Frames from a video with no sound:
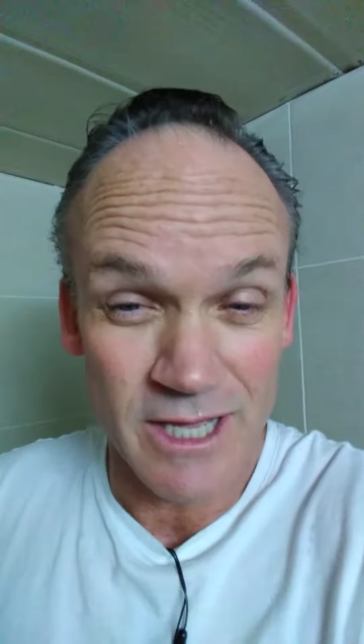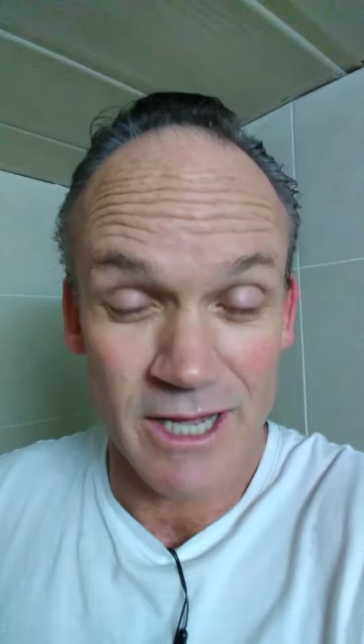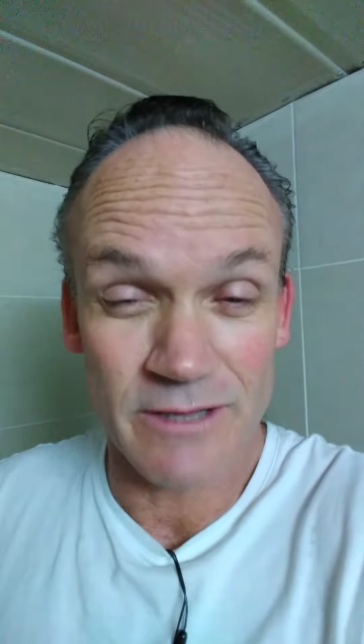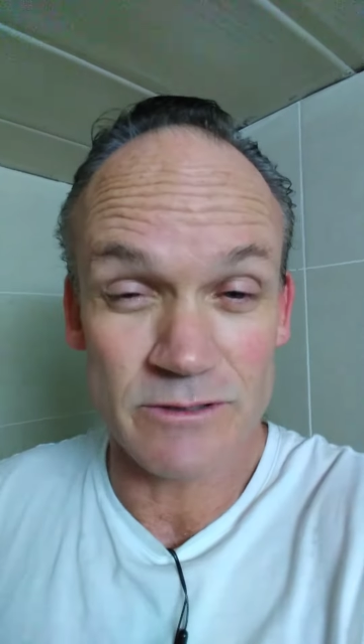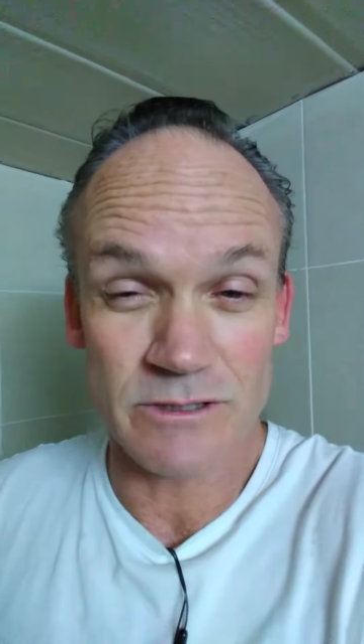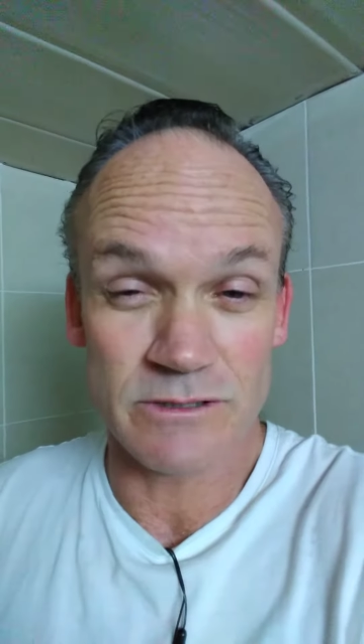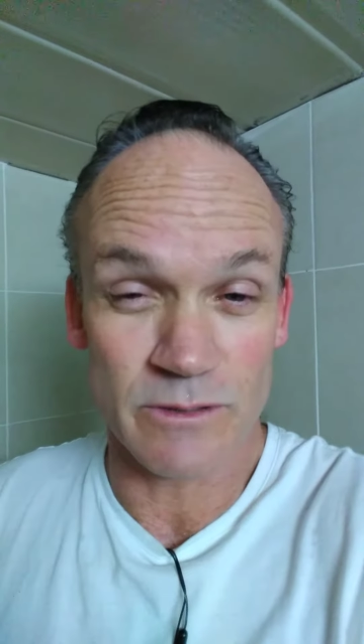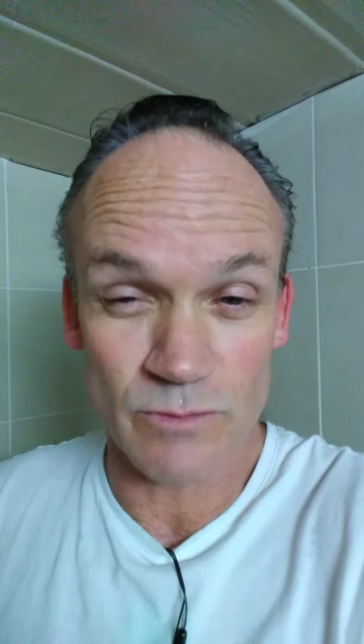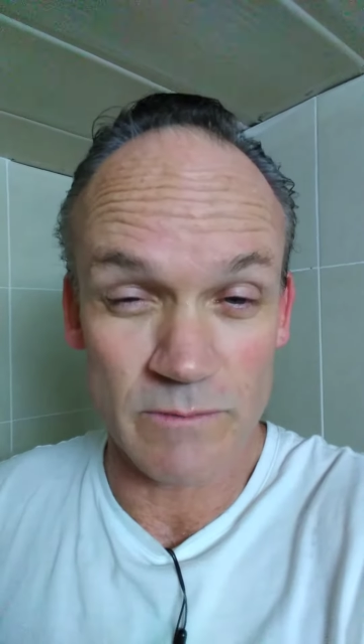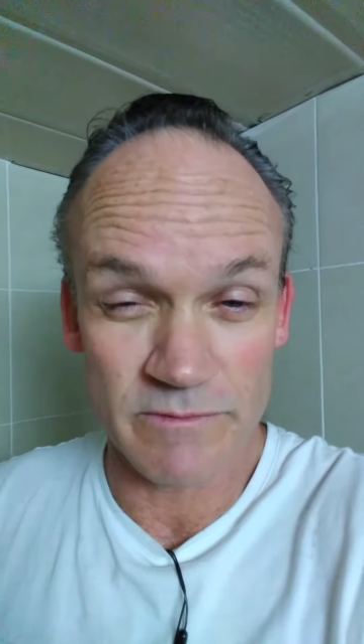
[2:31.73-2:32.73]
and this is
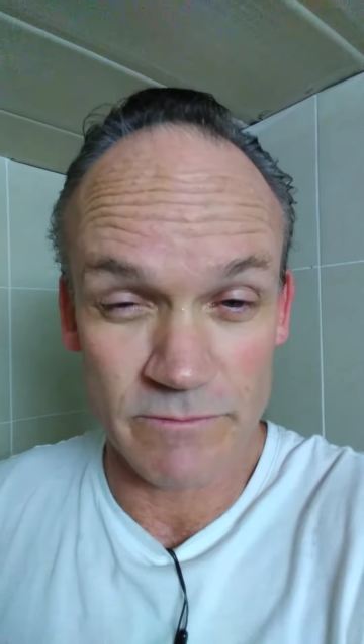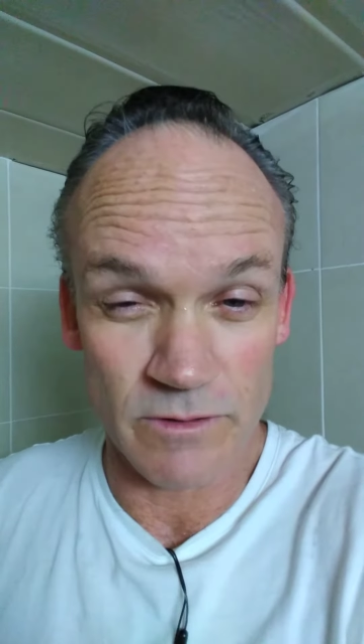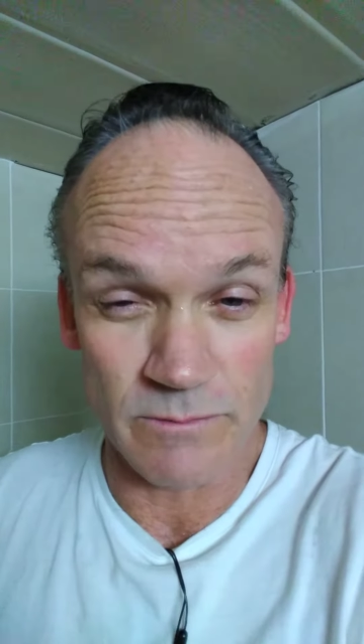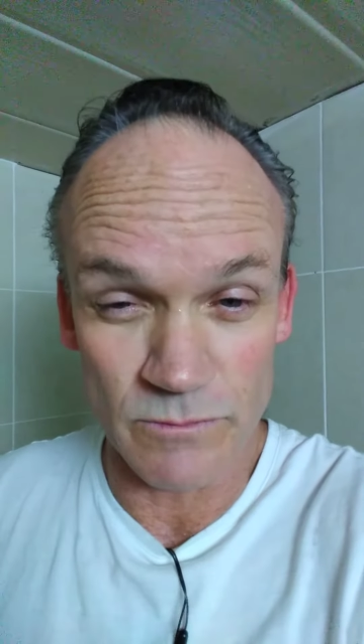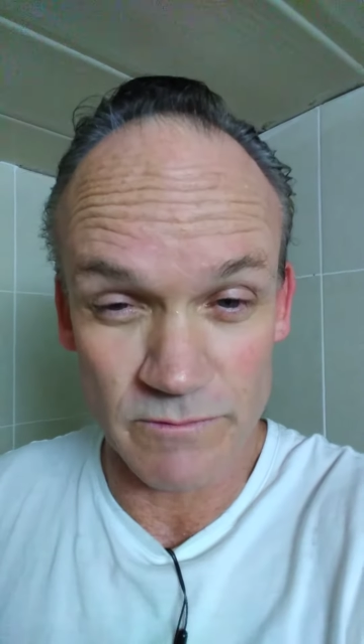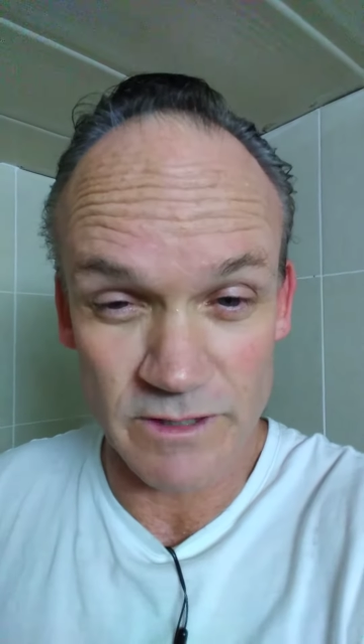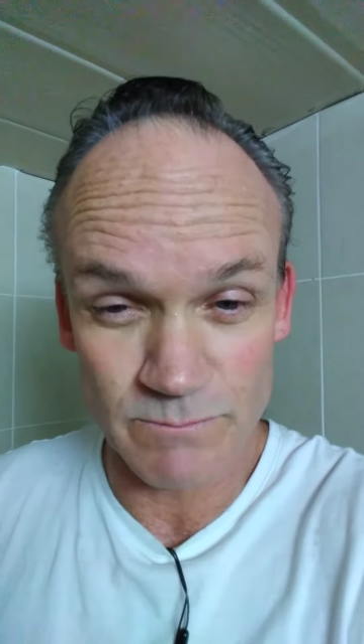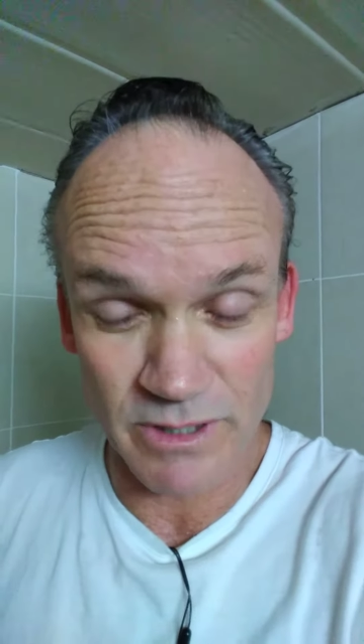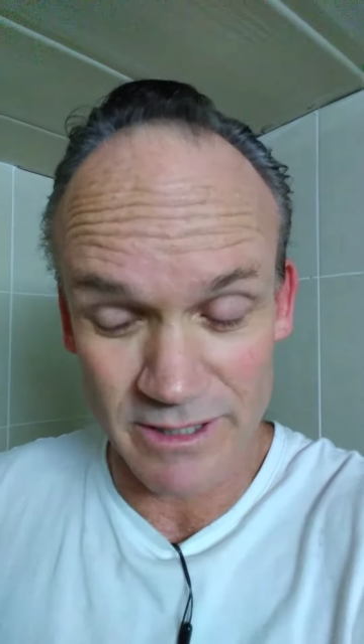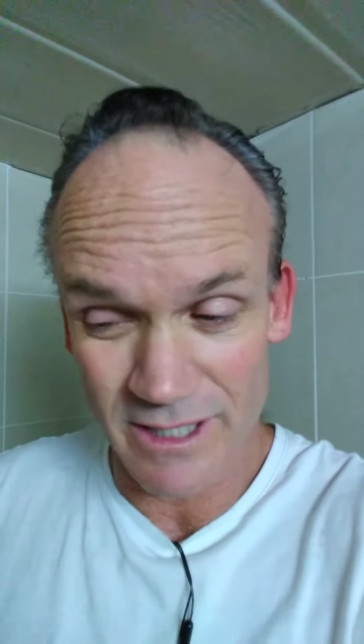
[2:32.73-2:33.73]
like right before the movies,
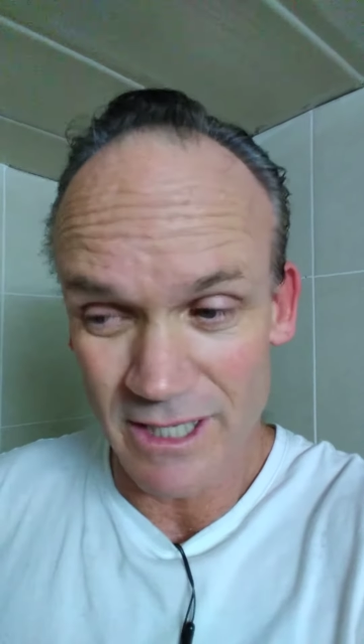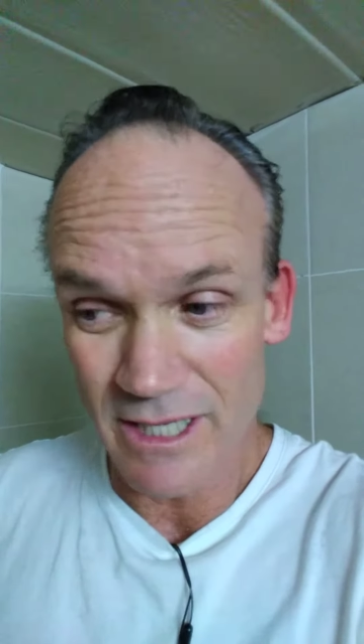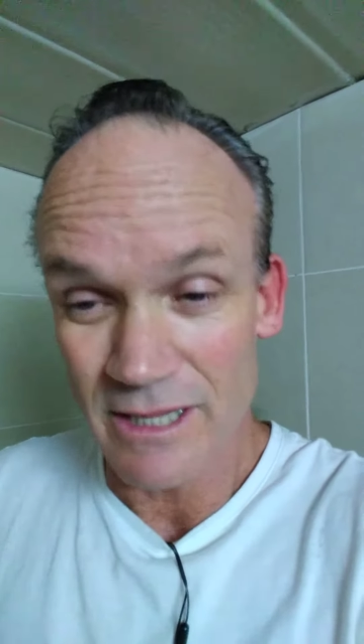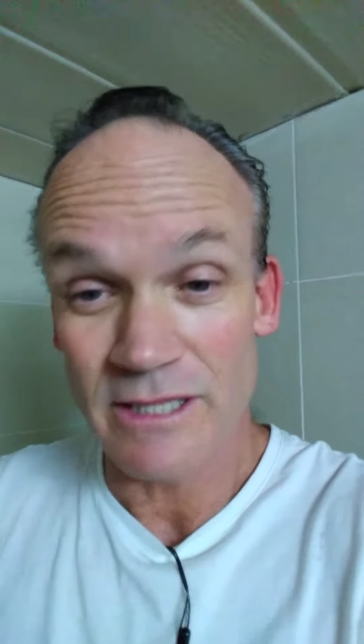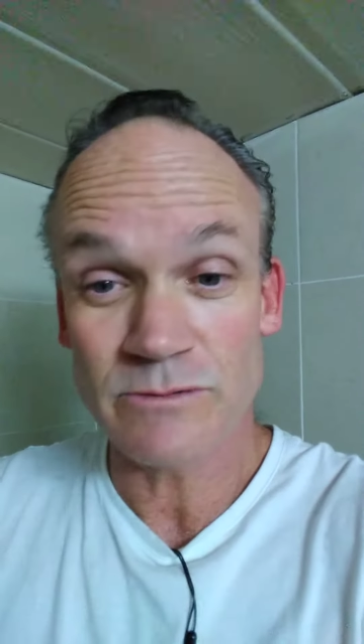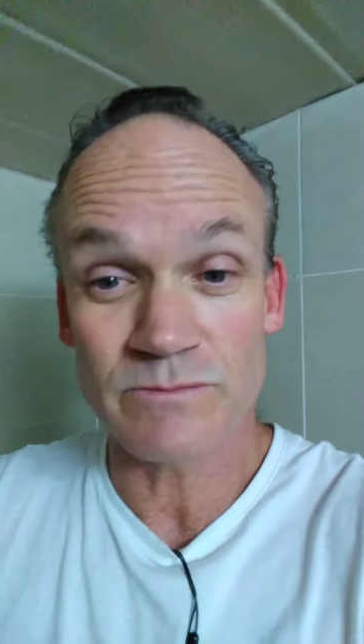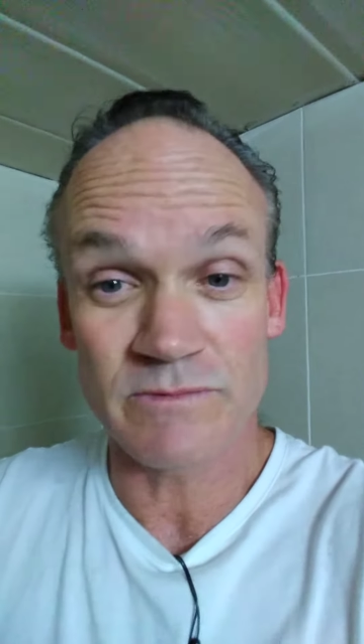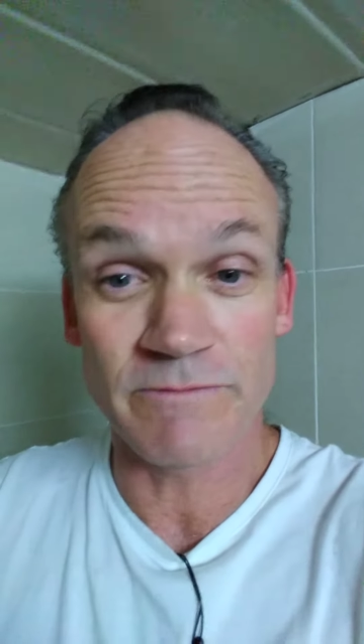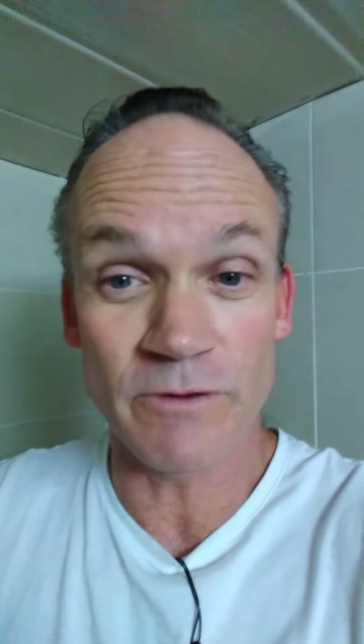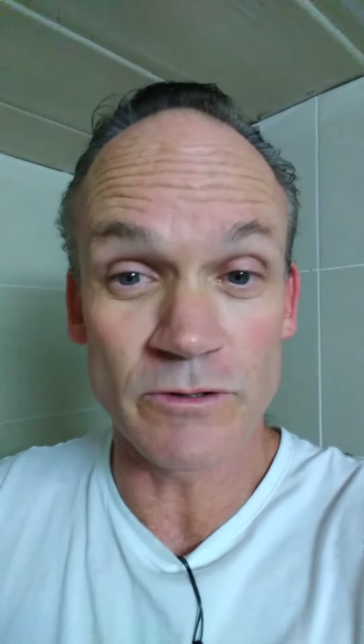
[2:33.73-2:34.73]
but the
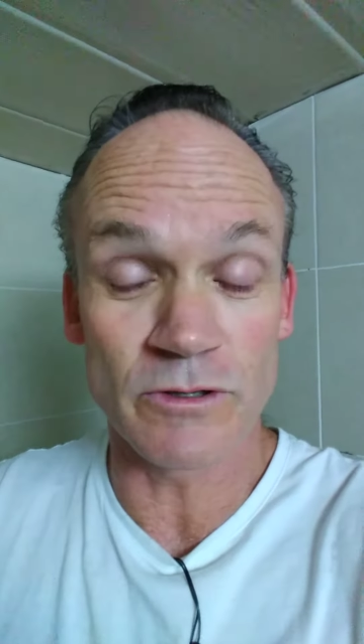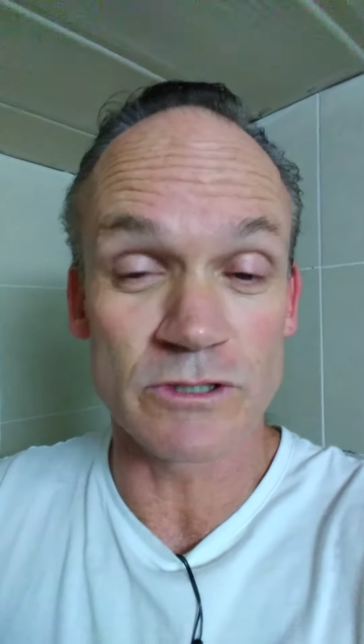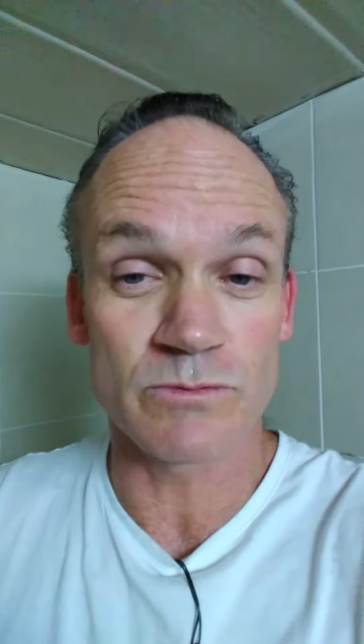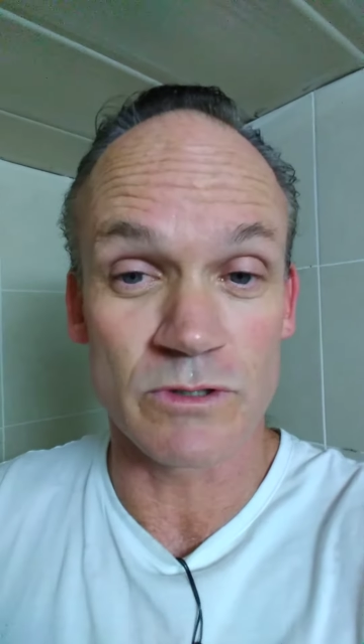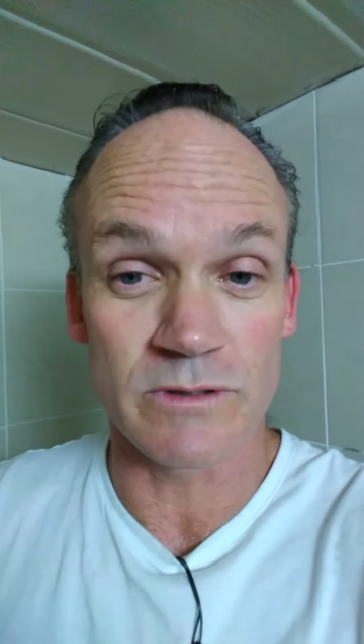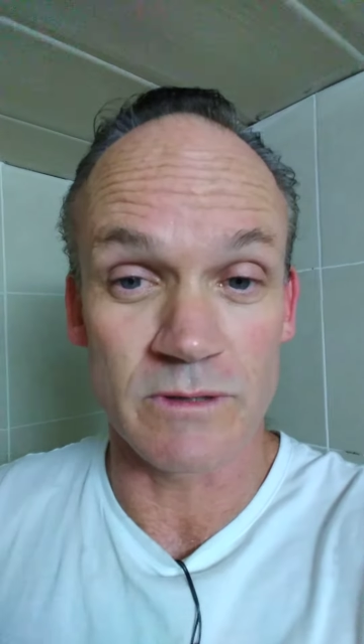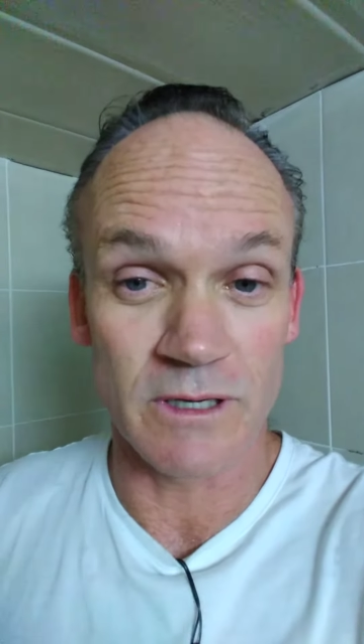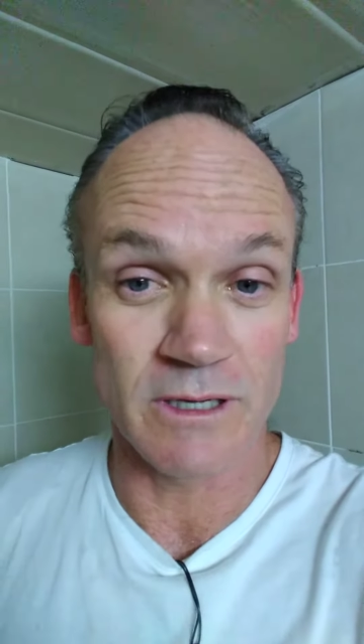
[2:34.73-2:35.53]
photos were